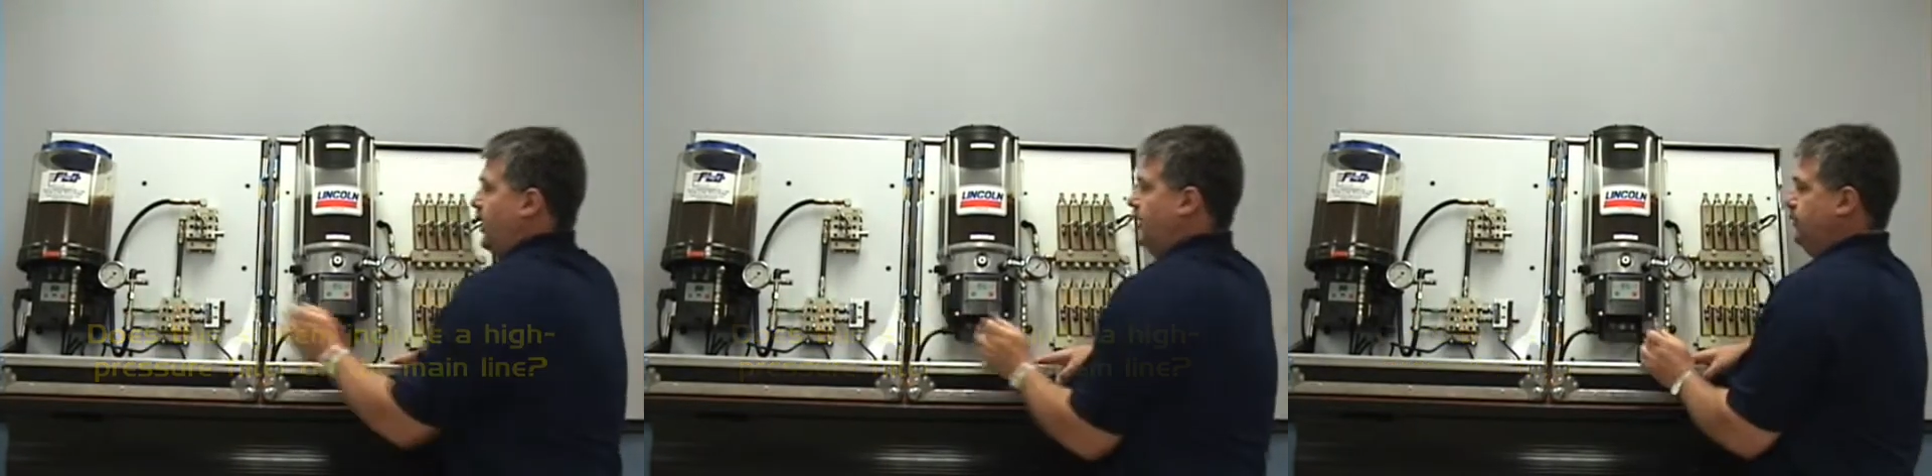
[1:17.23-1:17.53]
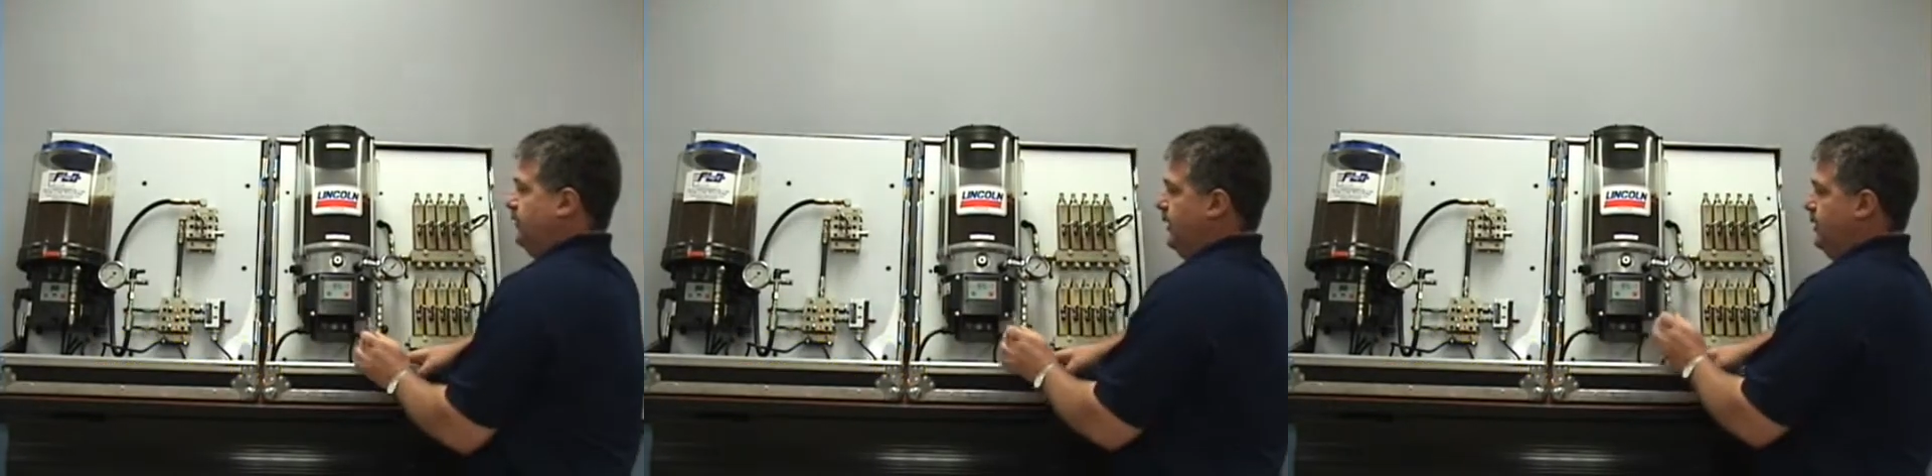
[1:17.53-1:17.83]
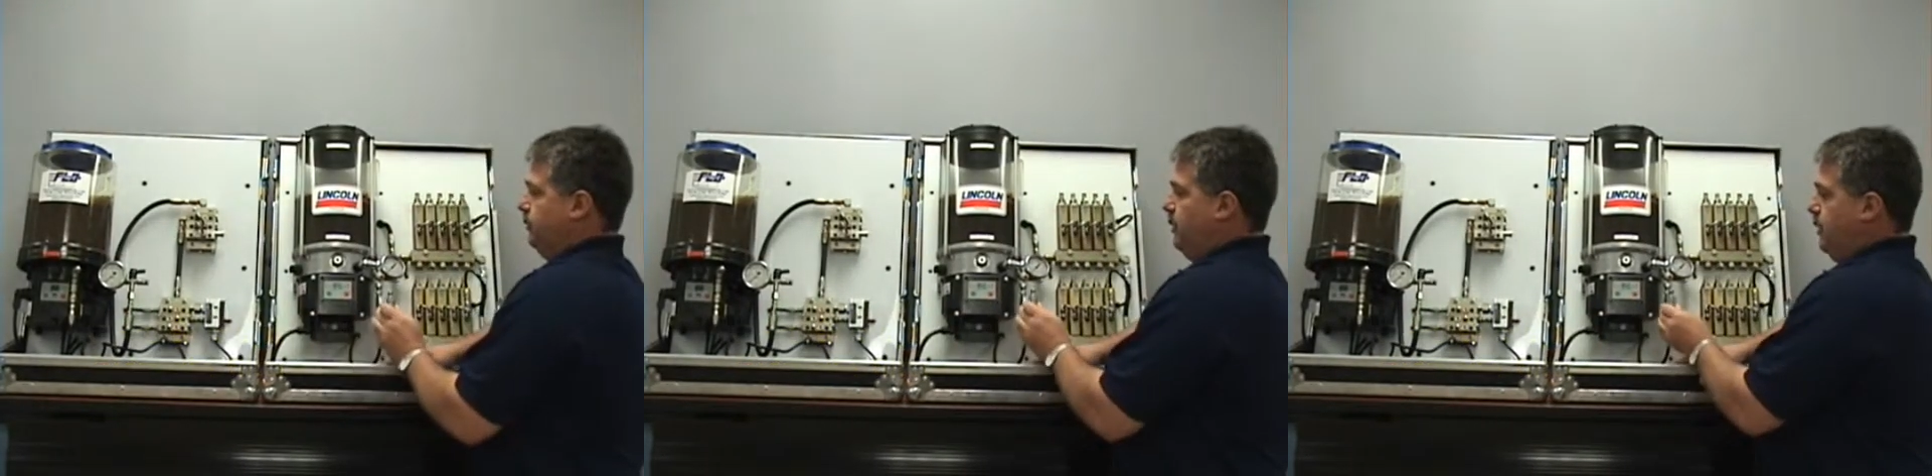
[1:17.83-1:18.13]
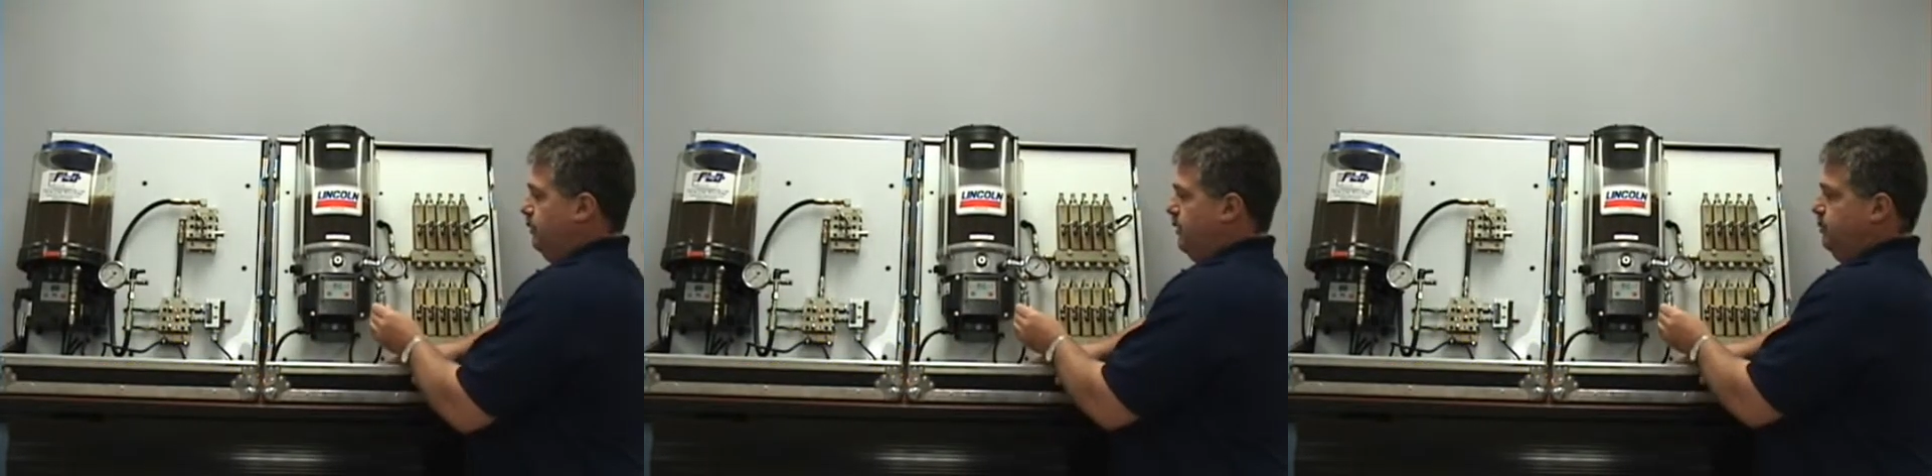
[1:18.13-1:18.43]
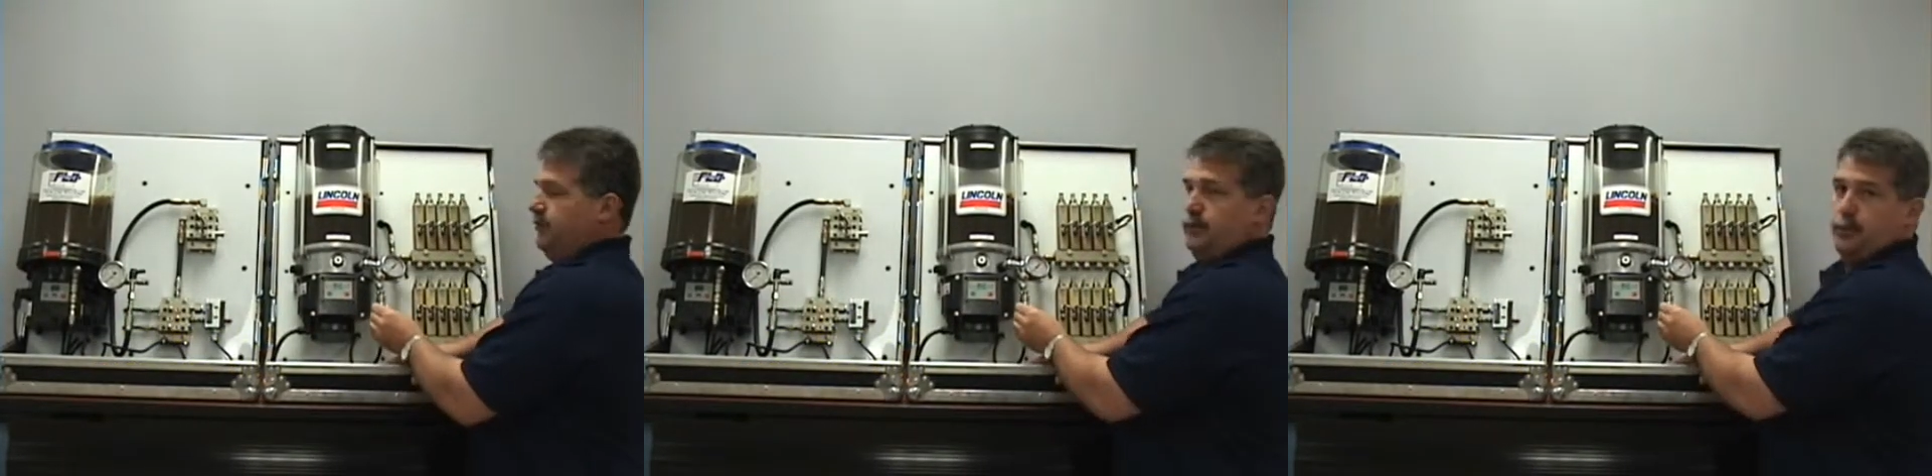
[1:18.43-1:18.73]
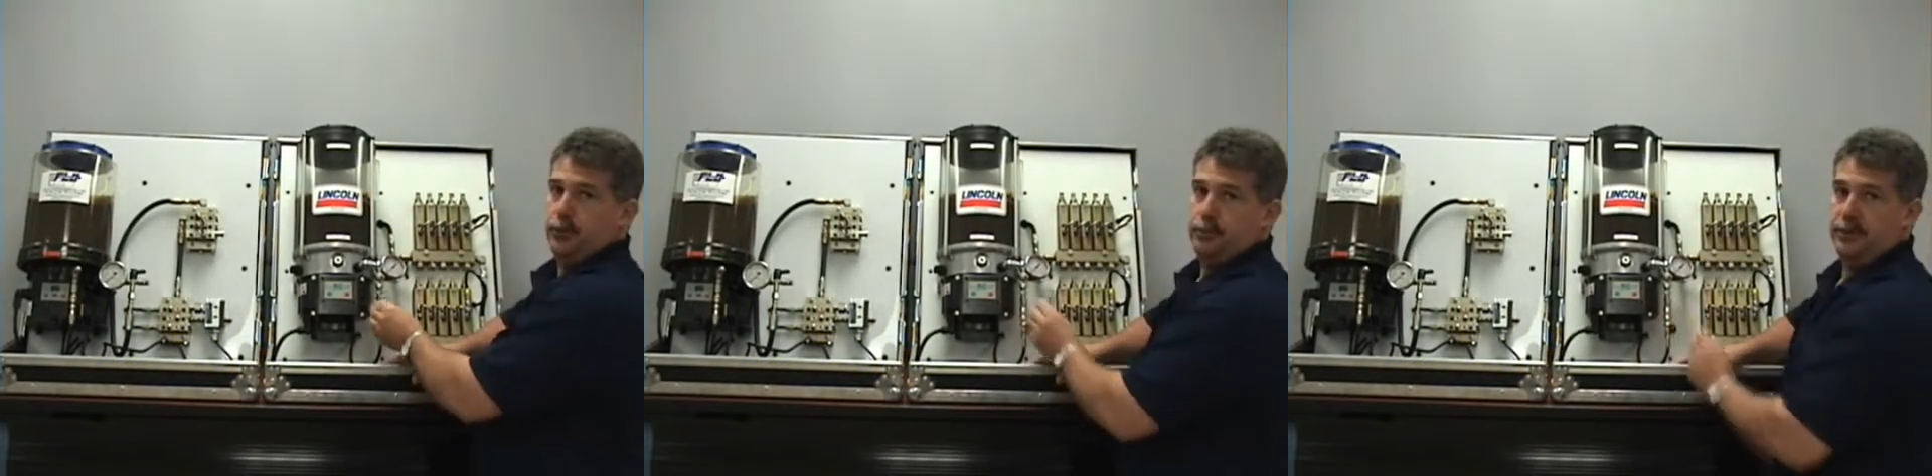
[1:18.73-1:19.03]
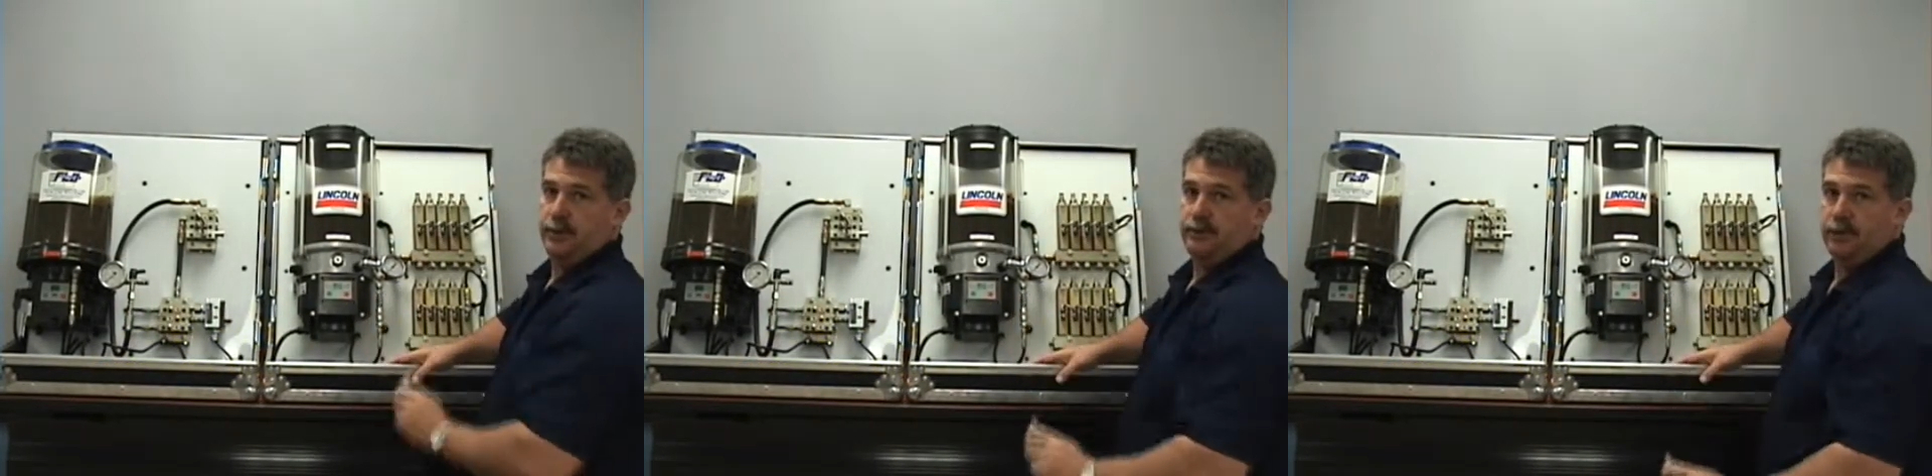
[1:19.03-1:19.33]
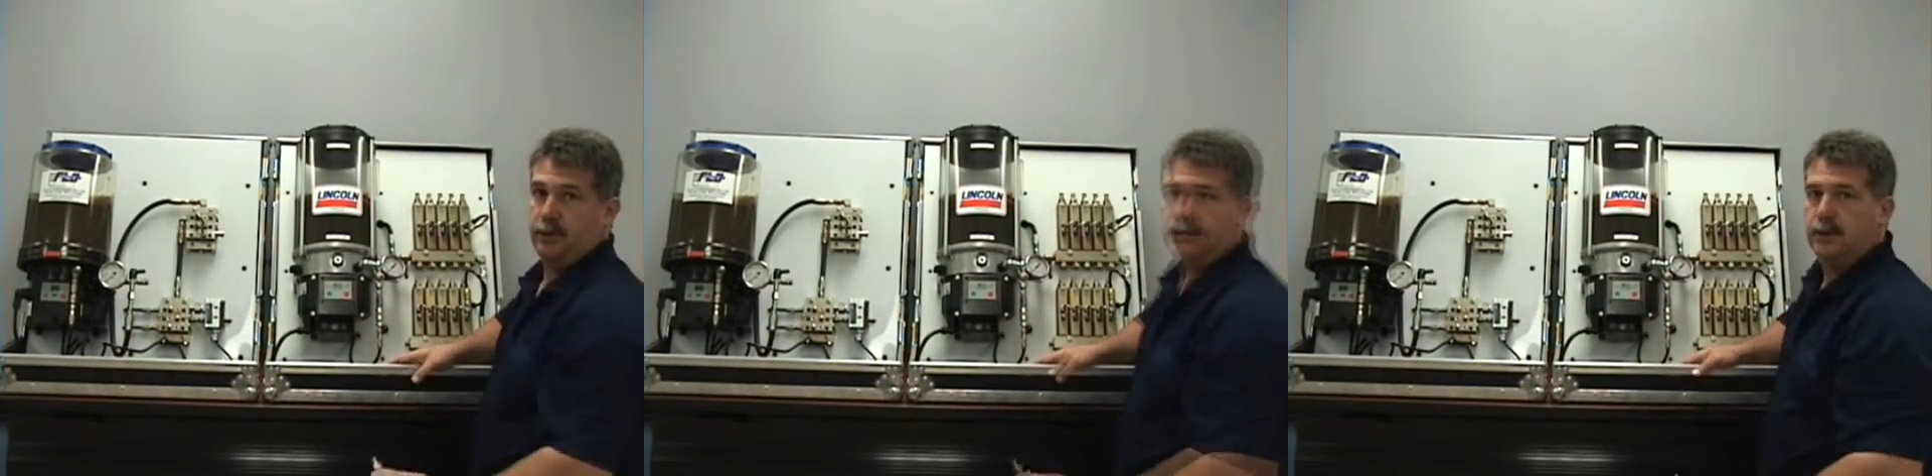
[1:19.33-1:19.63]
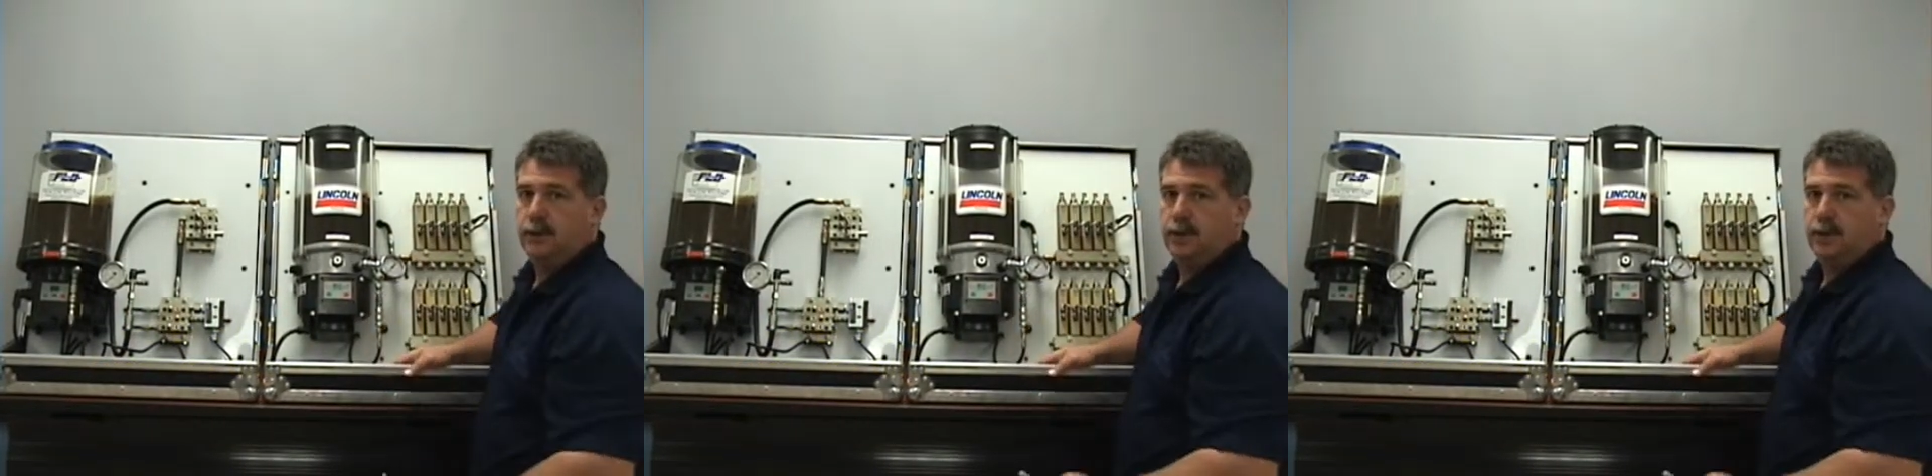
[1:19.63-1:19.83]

outside of the pump before your metering valves?